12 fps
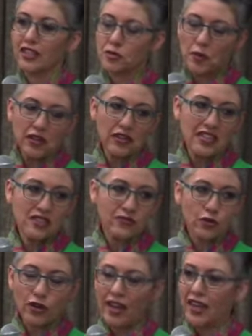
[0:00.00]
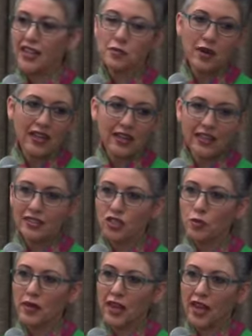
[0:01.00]
experience for anybody
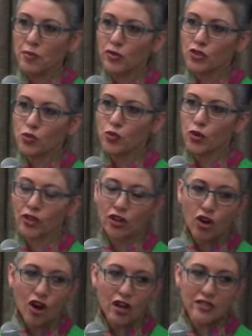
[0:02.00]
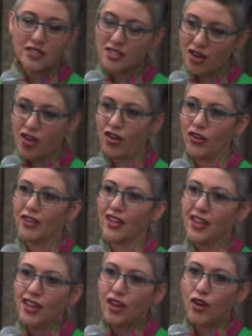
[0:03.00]
to be able to work hands-on
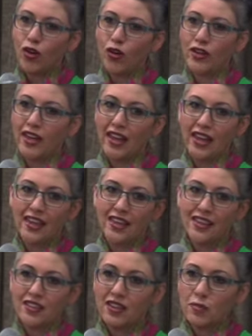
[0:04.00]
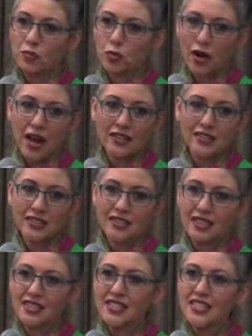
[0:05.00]
on a
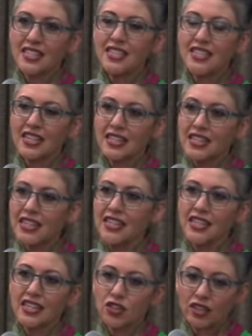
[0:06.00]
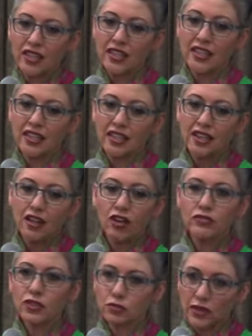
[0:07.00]
practice and see the nitty gritty
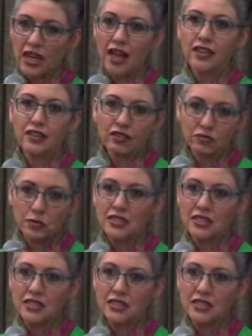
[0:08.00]
of the reality of